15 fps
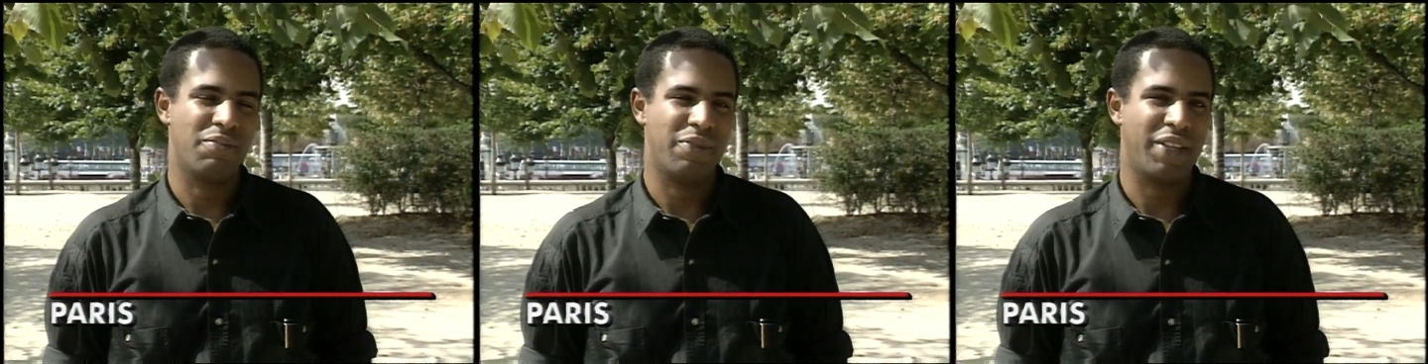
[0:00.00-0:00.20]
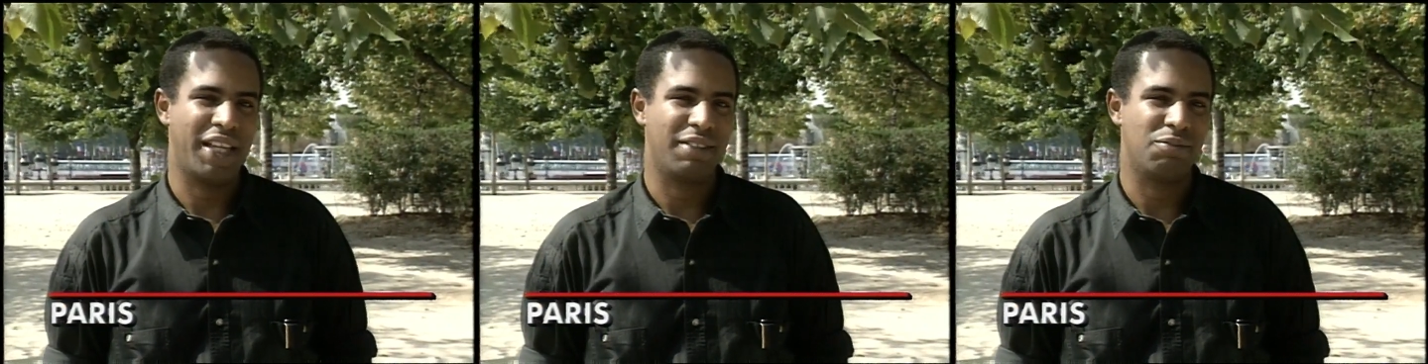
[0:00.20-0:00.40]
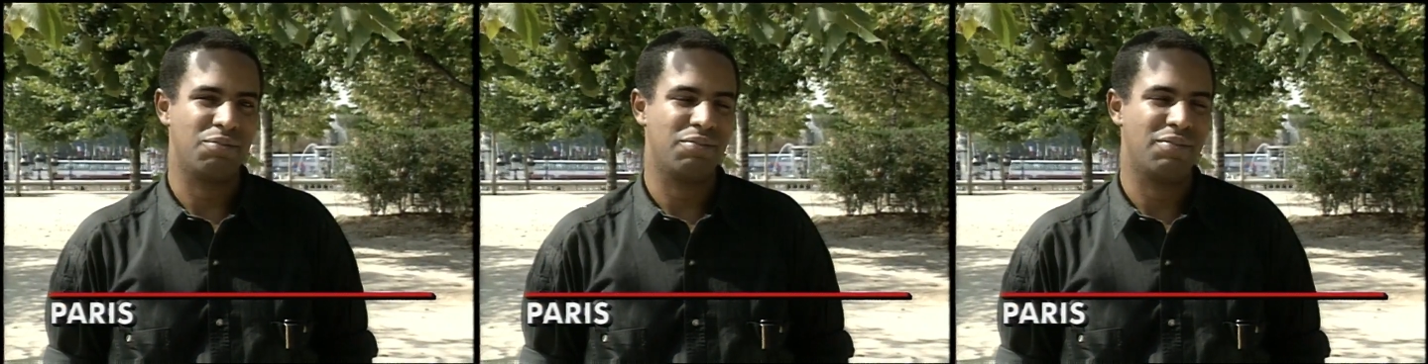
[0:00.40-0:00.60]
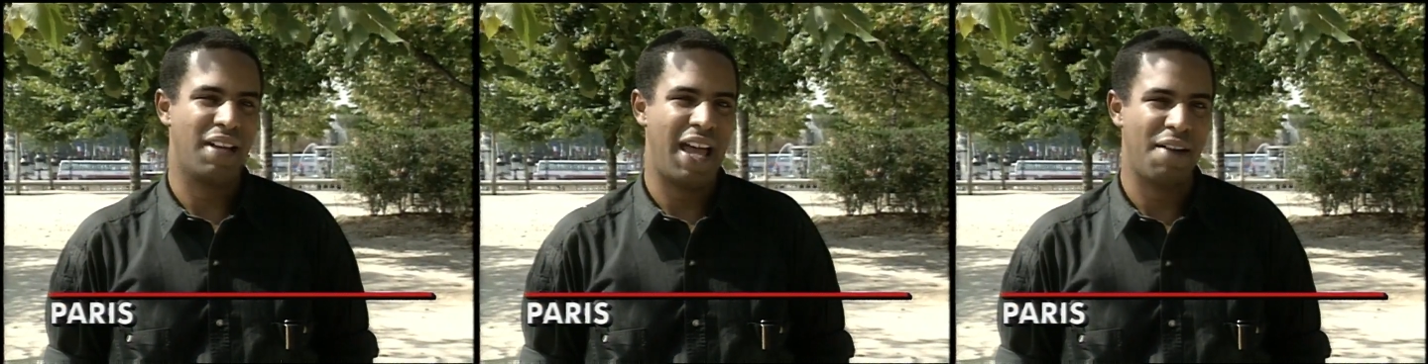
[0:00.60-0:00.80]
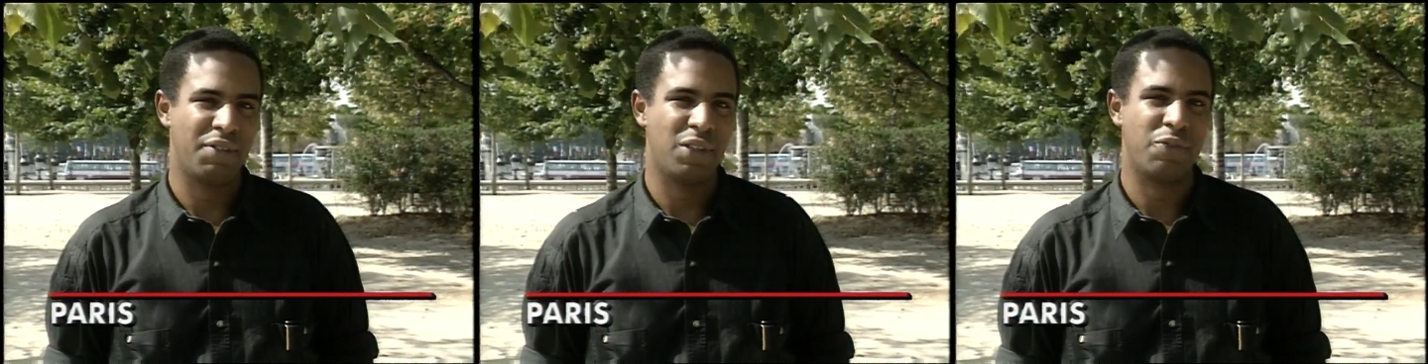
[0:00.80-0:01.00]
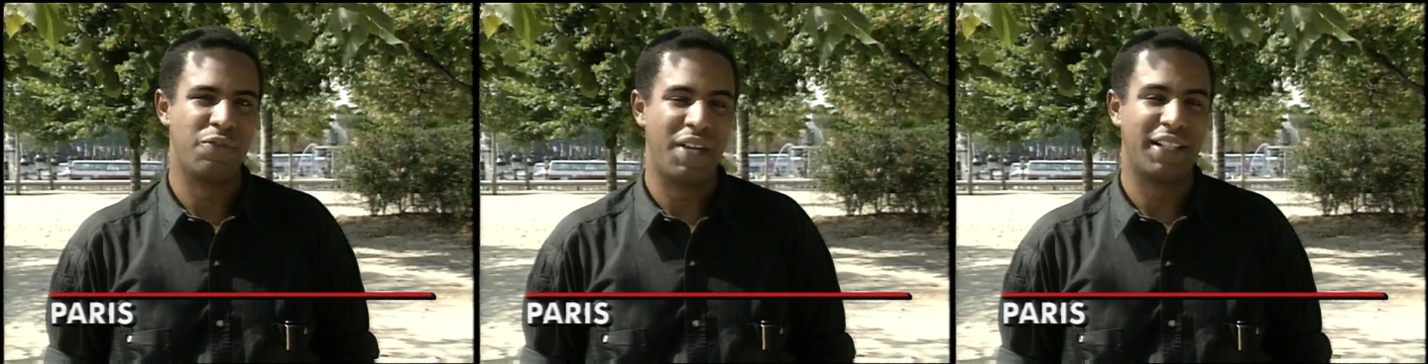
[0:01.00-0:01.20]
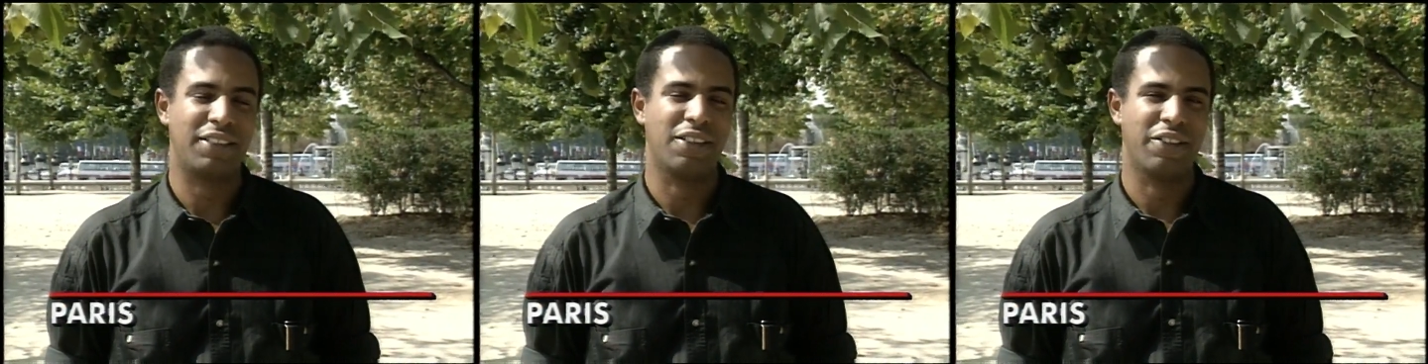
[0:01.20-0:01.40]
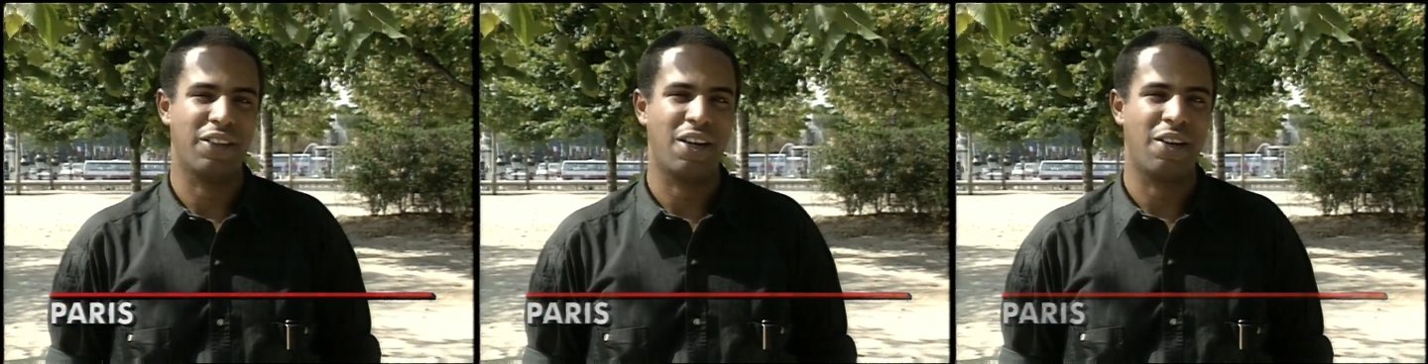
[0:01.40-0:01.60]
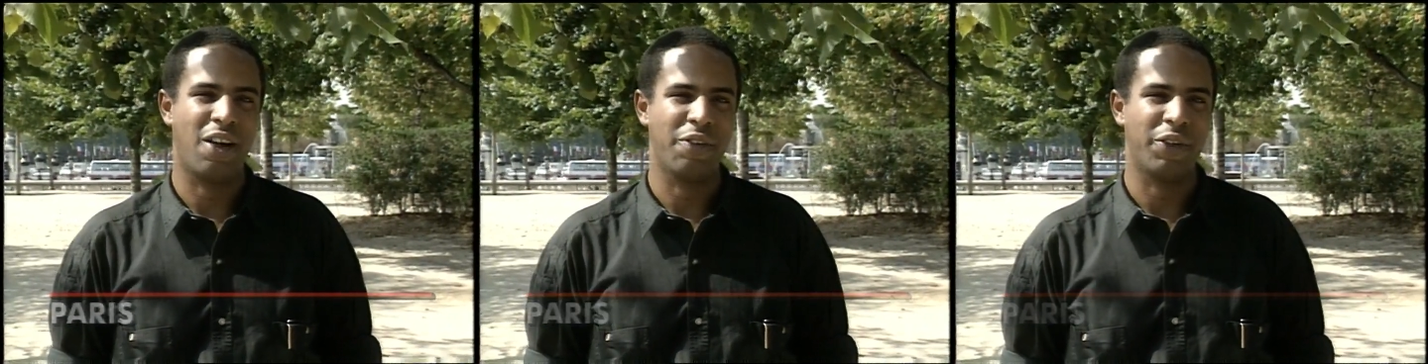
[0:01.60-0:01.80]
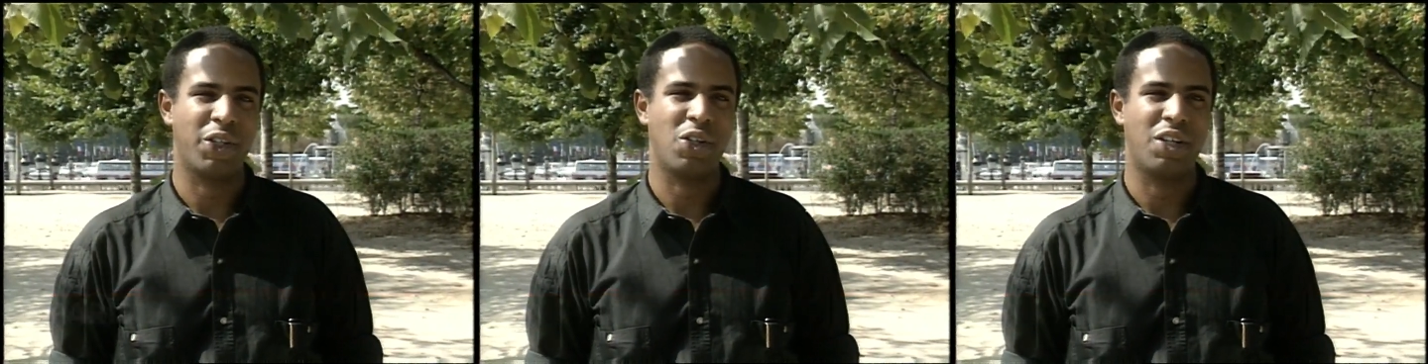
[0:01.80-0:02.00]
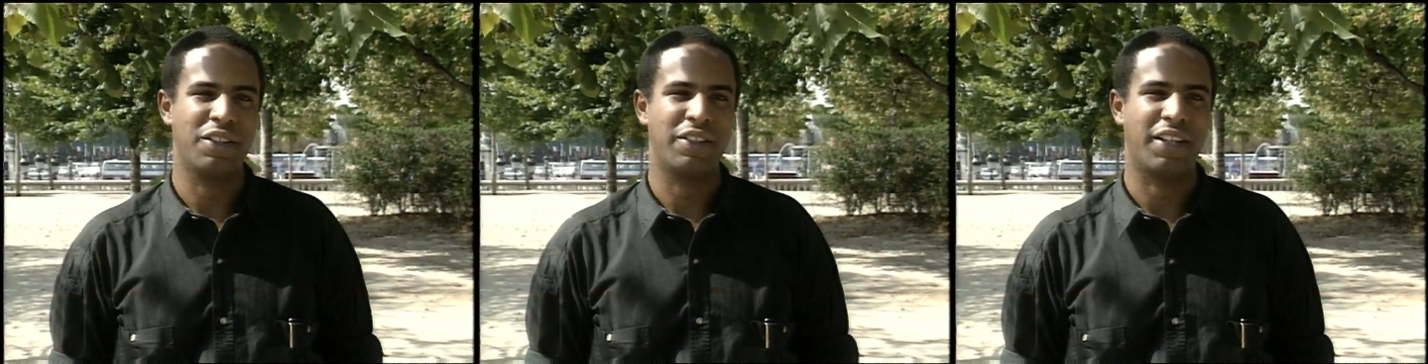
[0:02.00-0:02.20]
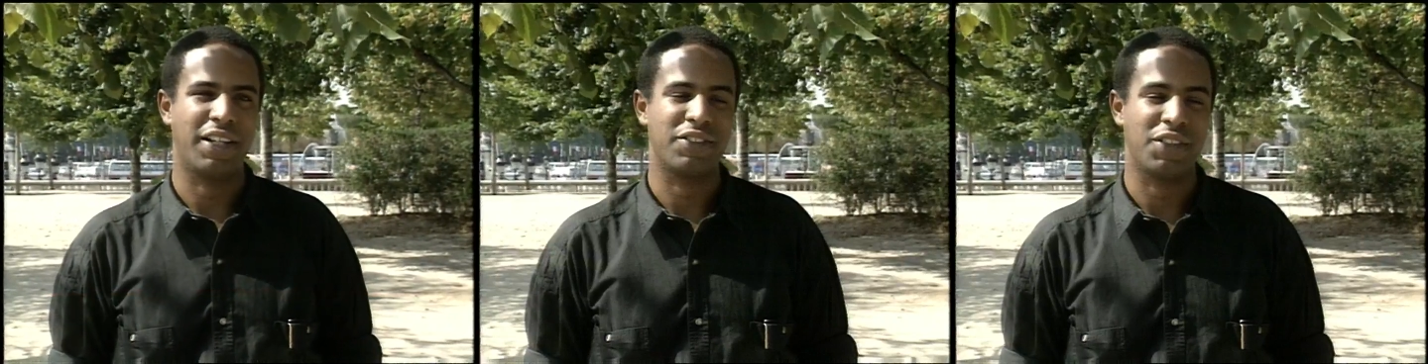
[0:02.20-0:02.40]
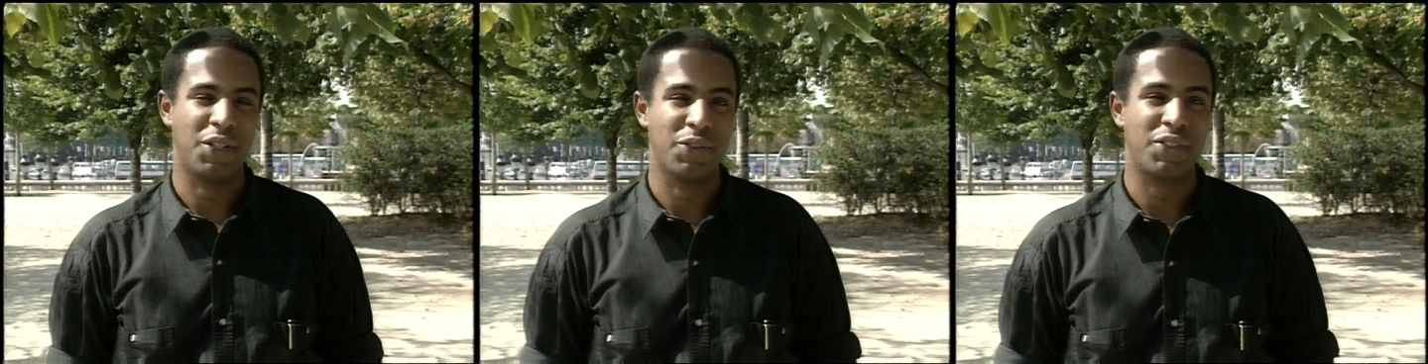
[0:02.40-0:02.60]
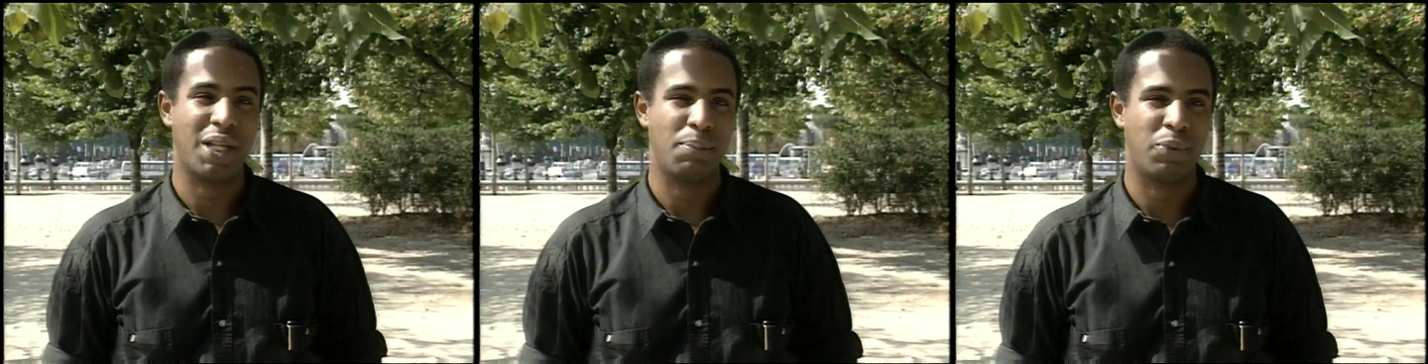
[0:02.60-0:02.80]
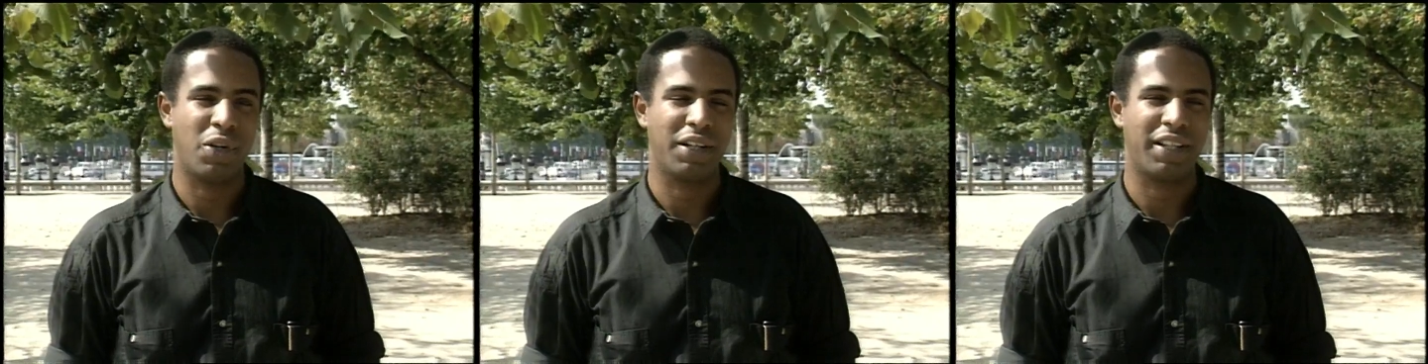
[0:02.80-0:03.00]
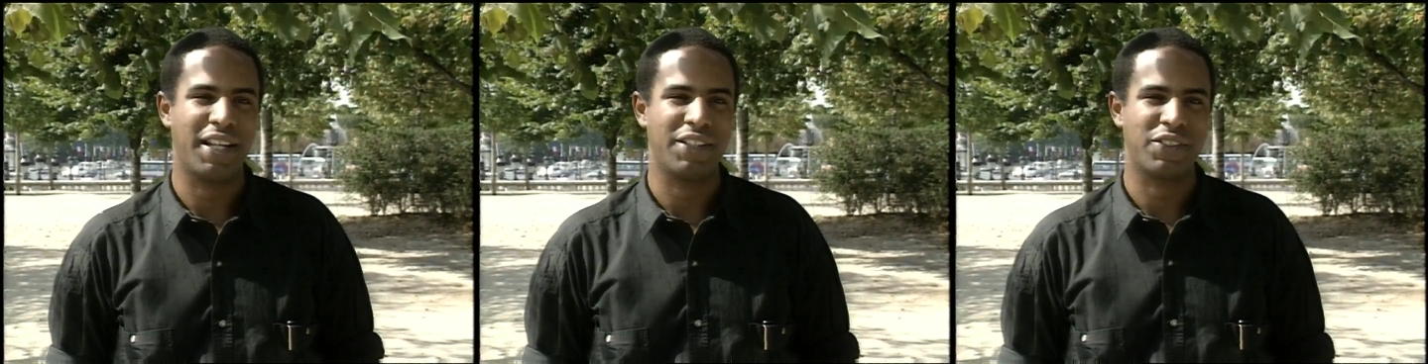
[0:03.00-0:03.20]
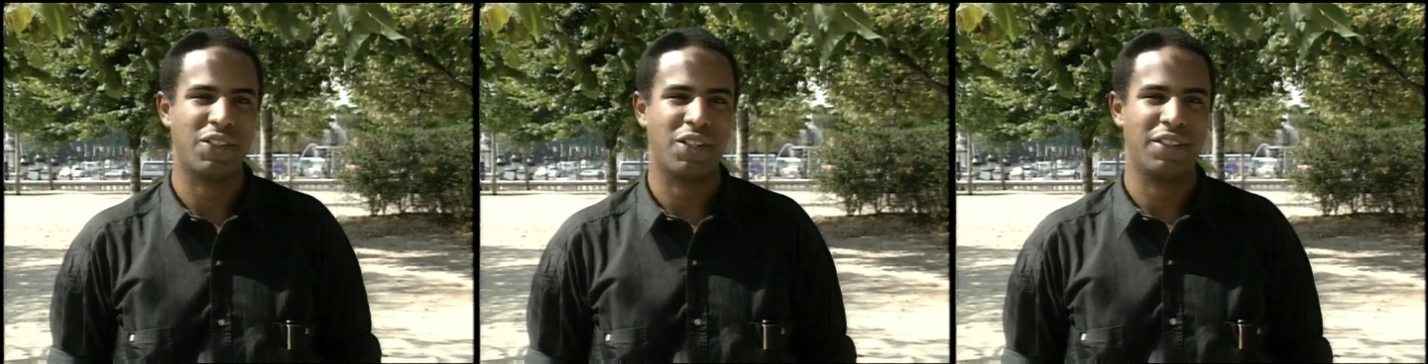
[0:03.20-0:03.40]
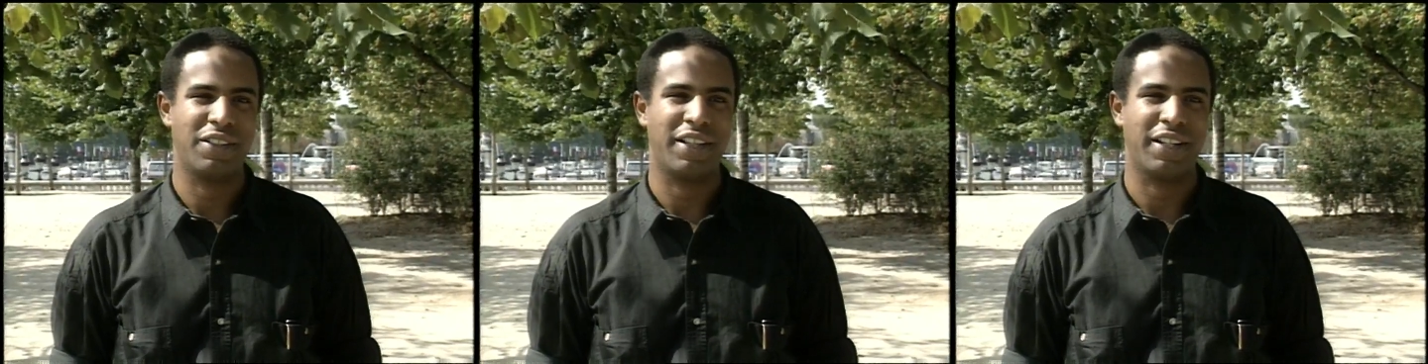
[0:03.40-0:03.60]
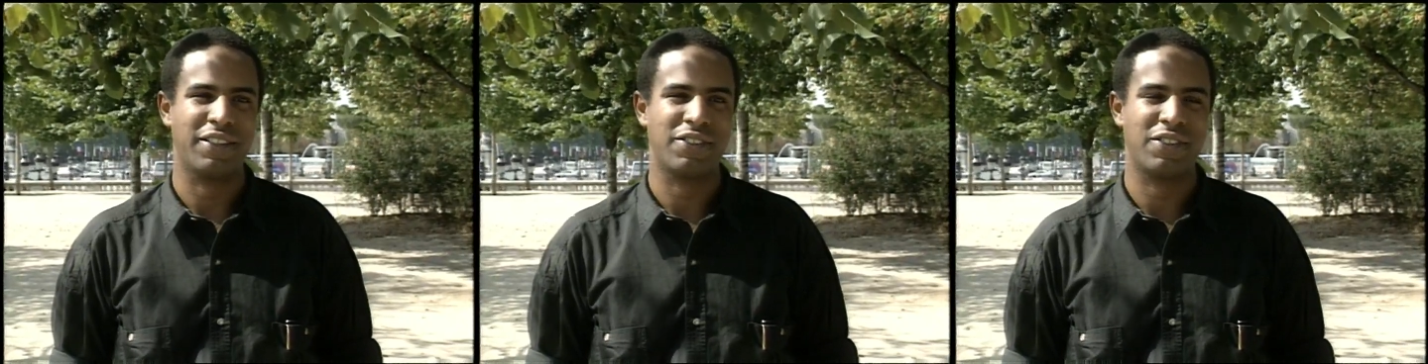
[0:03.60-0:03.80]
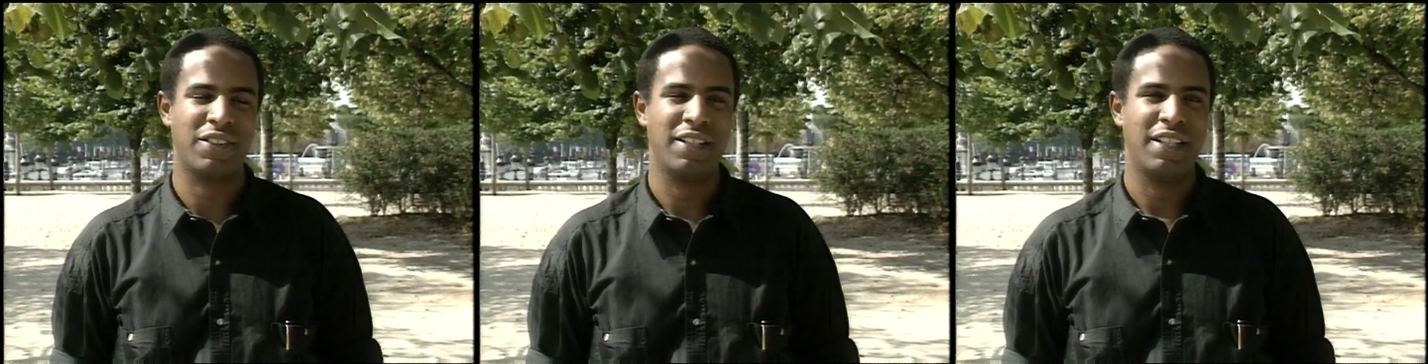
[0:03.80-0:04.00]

that have an effect on, uh, on their context. They use that broadcast context